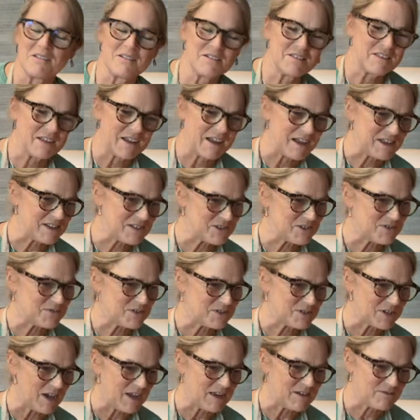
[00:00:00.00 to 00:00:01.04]
thing I do
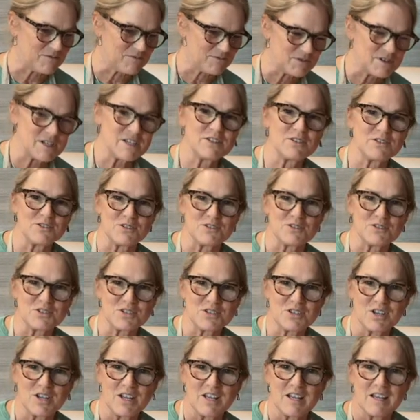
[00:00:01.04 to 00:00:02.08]
is I
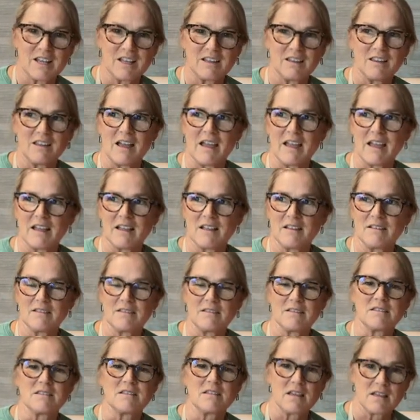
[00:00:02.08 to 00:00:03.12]
research like
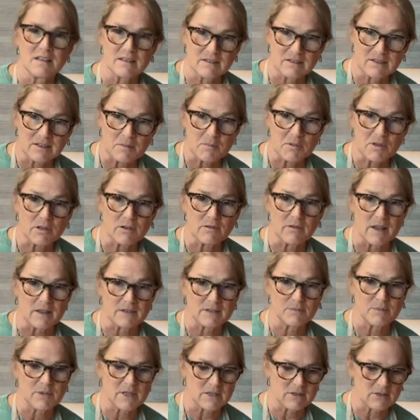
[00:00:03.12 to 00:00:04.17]
similar
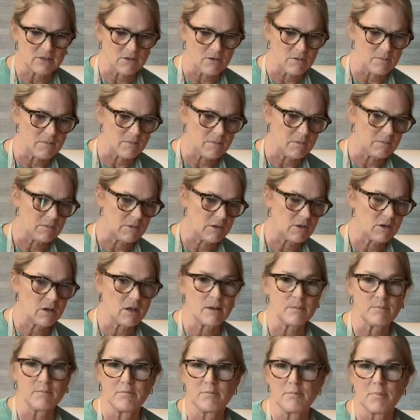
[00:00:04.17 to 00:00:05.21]
recipes. So I'm look
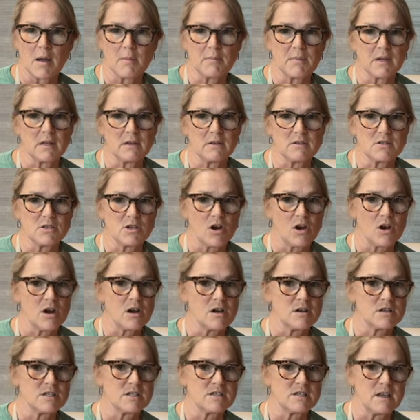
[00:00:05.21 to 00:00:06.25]
up pumpkin
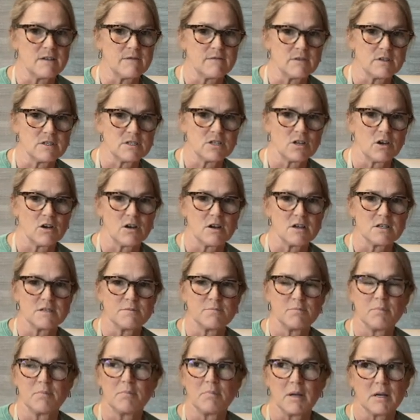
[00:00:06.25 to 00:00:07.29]
tarts, savory tarts,
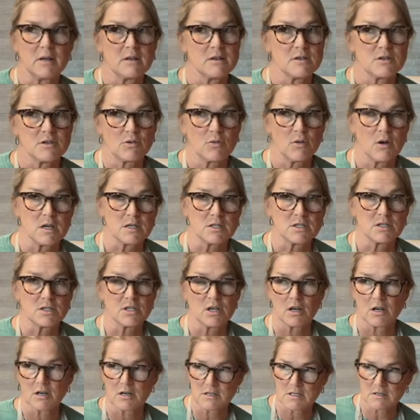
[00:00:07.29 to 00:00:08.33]
butternut squash
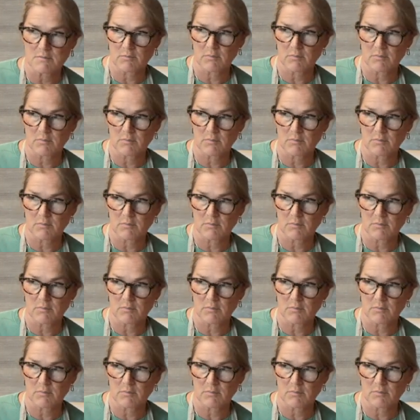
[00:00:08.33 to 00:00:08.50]
tarts,